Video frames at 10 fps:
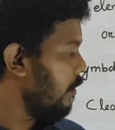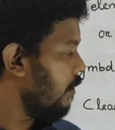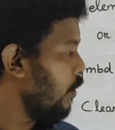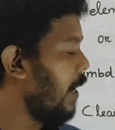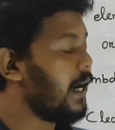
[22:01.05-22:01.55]

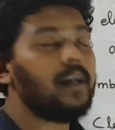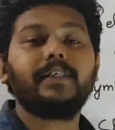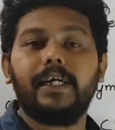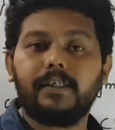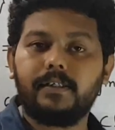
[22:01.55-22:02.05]
null
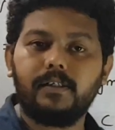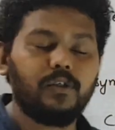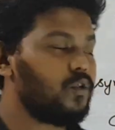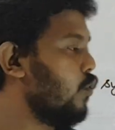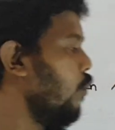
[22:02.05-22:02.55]
sets.
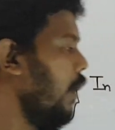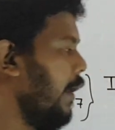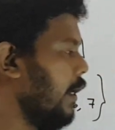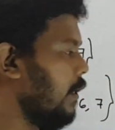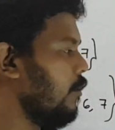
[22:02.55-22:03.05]
So,
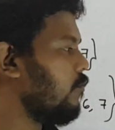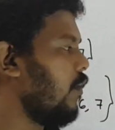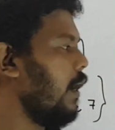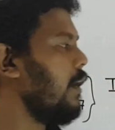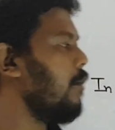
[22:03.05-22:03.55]
A equal to
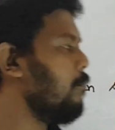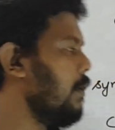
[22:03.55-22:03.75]
phi and B